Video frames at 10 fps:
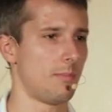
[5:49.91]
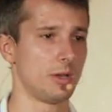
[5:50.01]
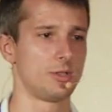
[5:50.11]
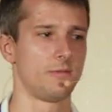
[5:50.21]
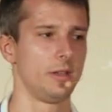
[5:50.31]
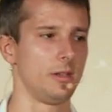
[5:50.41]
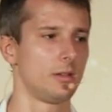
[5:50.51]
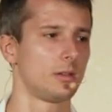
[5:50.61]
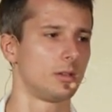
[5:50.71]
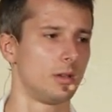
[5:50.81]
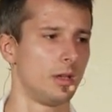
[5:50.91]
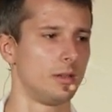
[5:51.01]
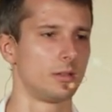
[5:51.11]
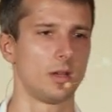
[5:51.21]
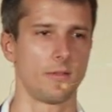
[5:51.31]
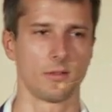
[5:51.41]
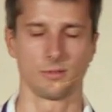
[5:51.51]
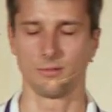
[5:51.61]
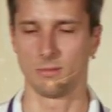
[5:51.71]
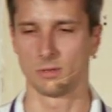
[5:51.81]
Apache Flink and Kafka
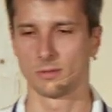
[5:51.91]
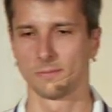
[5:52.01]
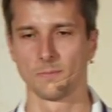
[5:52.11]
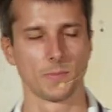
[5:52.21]
Streams